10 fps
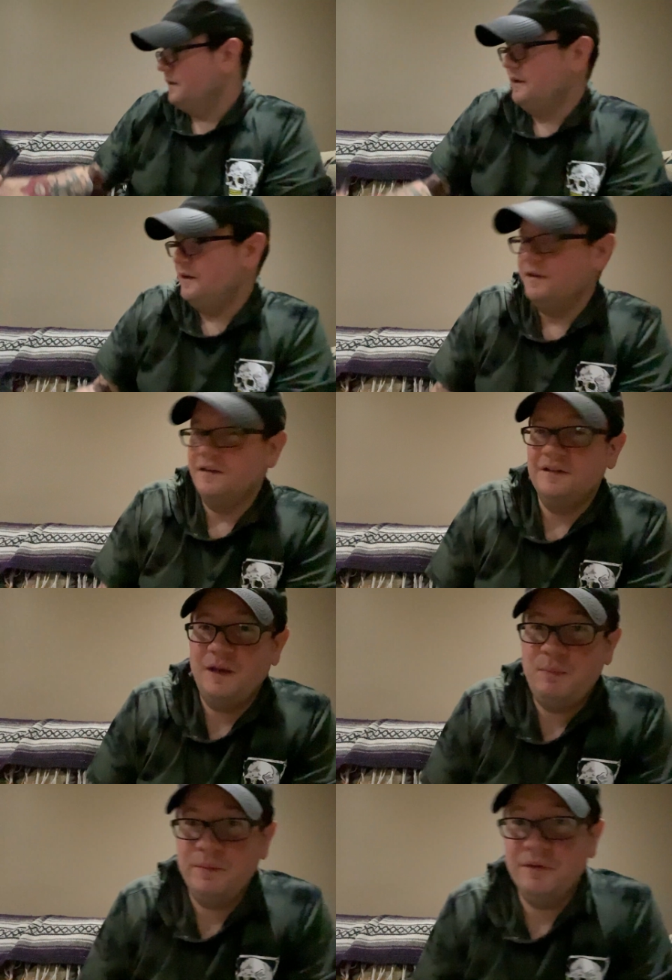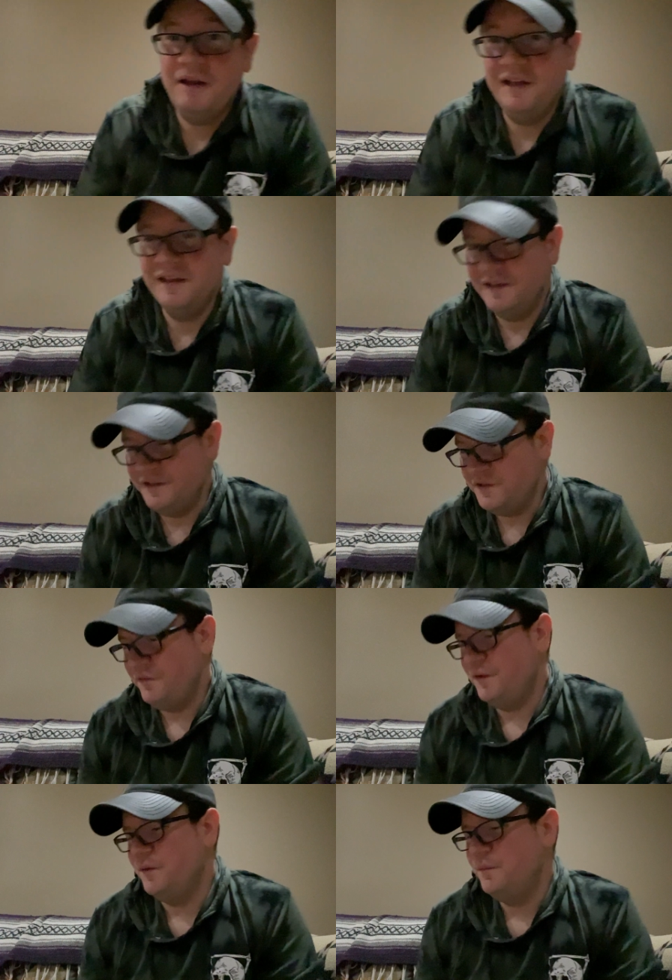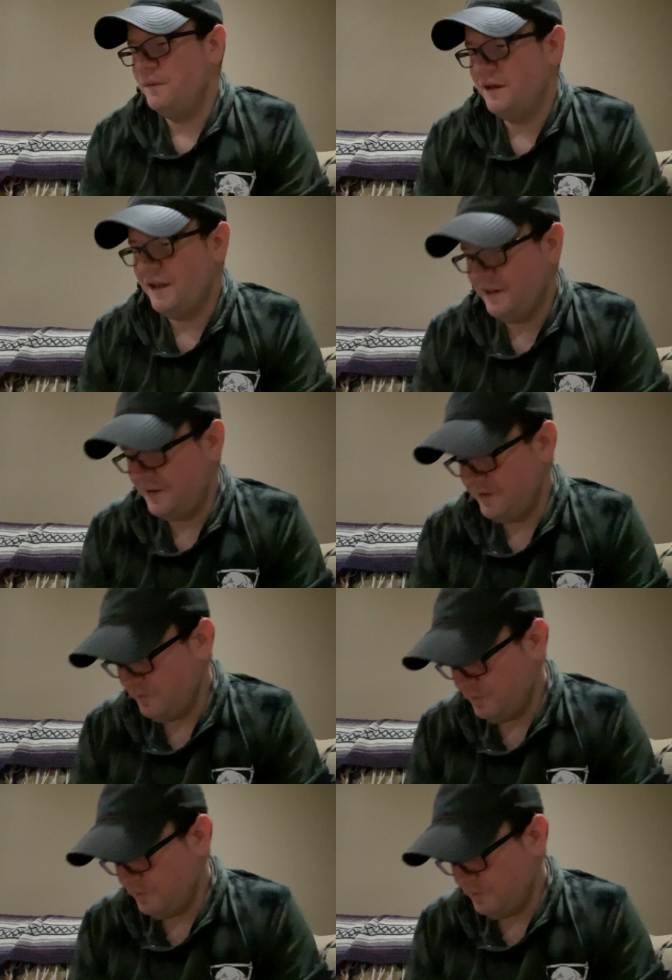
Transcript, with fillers: Uh, a lot of people hated this film, and I can